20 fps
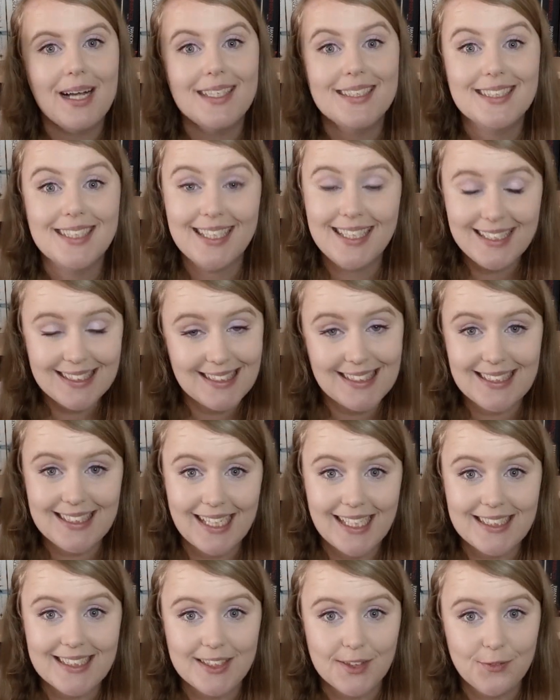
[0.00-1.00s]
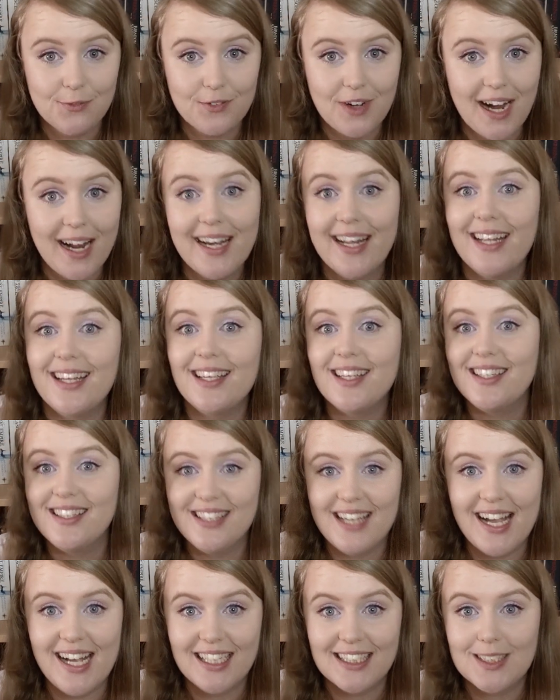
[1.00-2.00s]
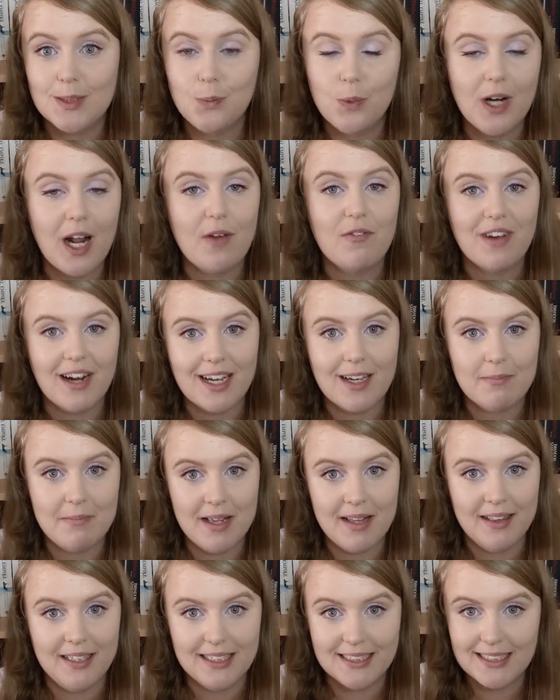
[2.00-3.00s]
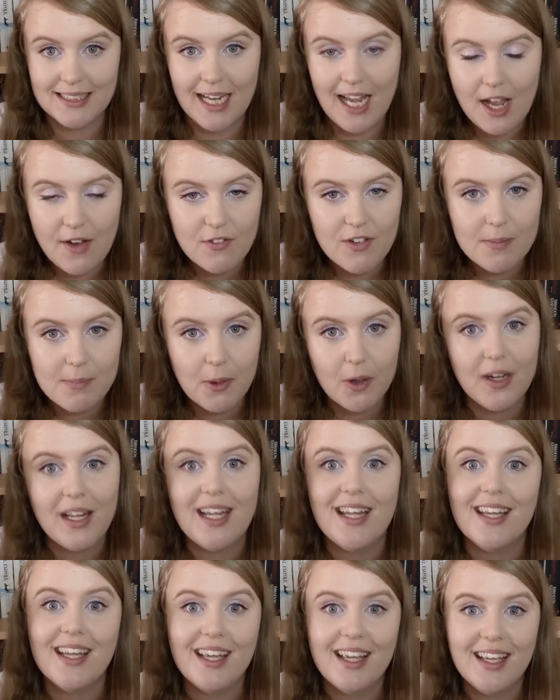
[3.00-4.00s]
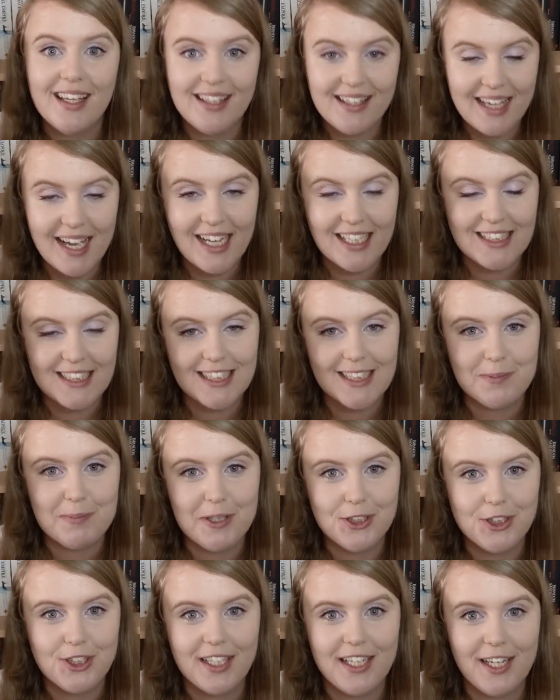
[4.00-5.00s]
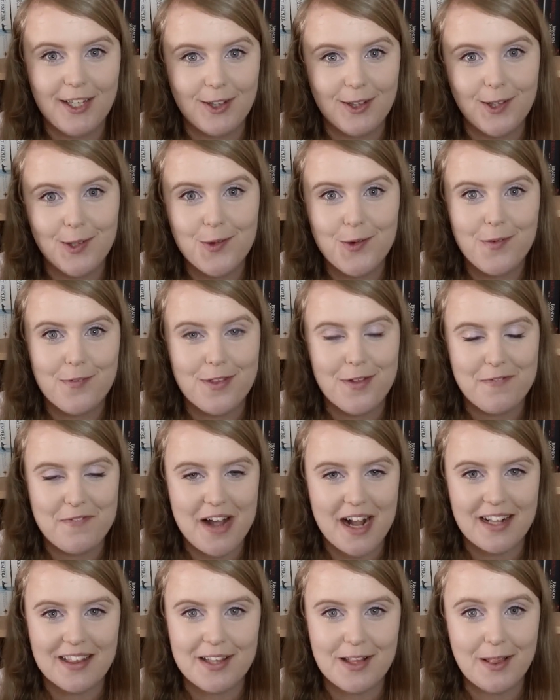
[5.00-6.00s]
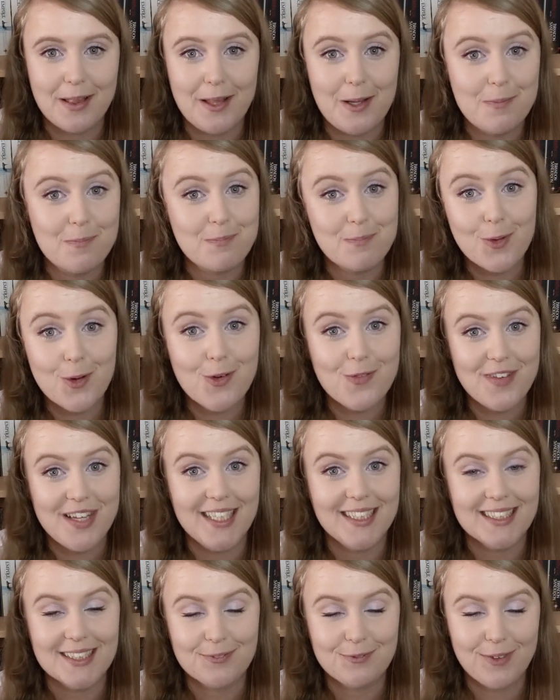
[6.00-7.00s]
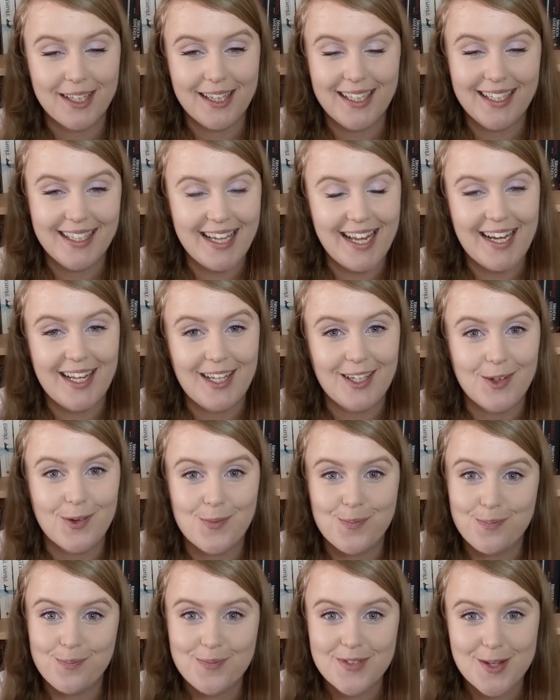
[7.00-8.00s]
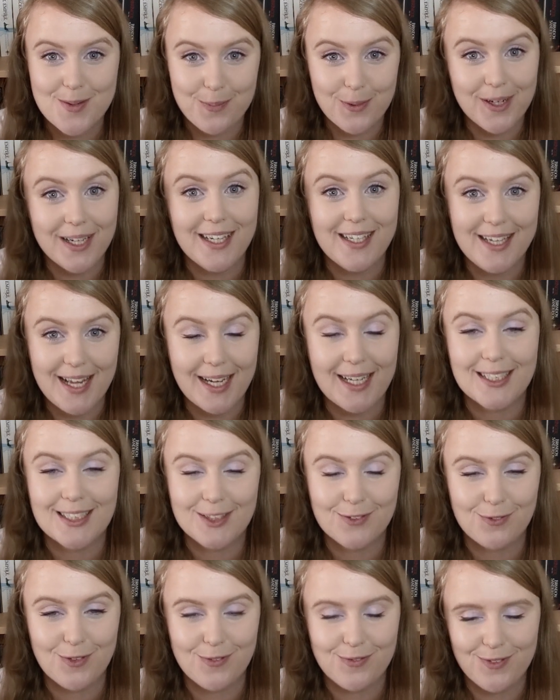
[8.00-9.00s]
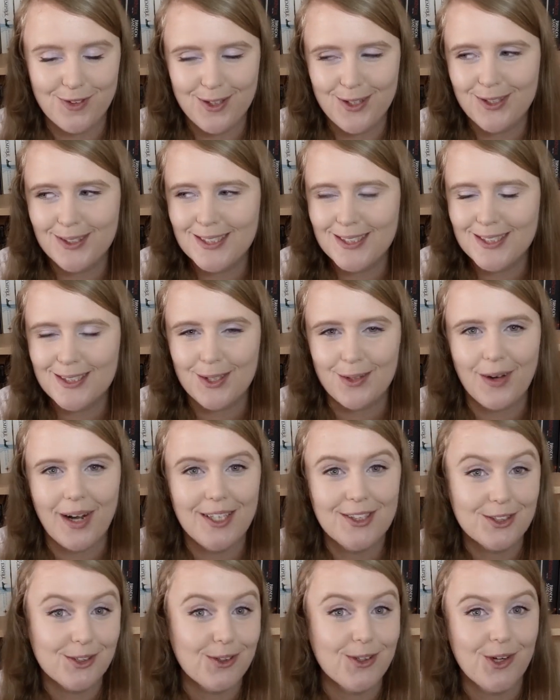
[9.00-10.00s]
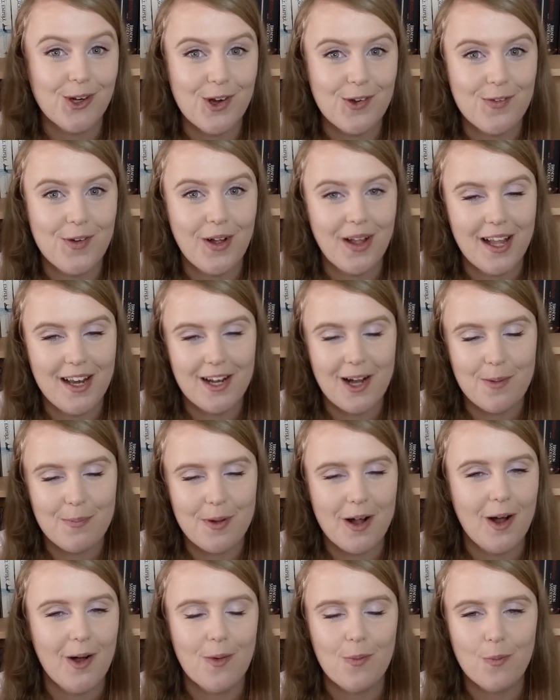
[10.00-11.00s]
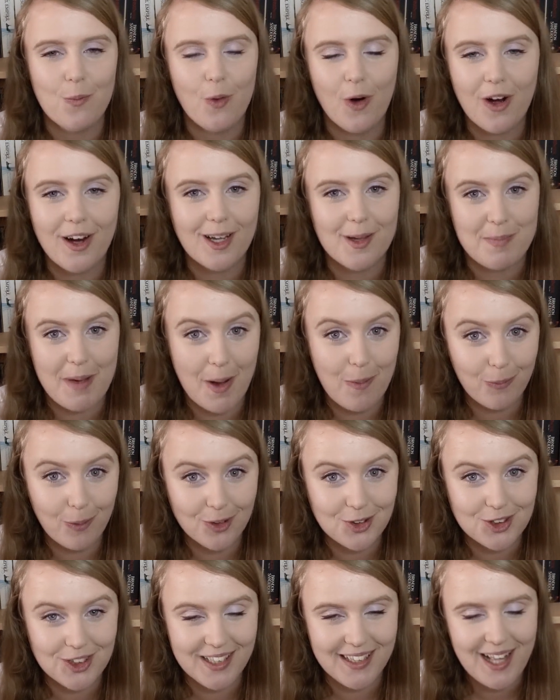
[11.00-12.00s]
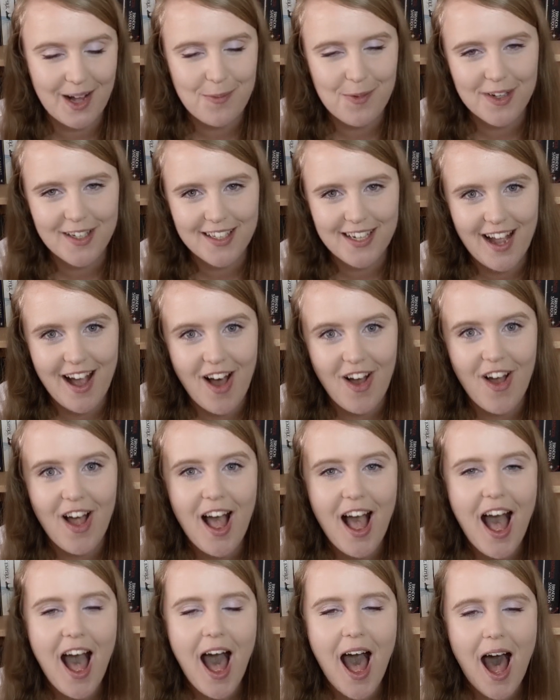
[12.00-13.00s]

But is this excellent writing? Yes. Would I recommend this to everybody? Yes, especially in lieu of the fact that the movie is really getting some pretty negative reviews. So I don't know if I'll end up worrying about watching that one now.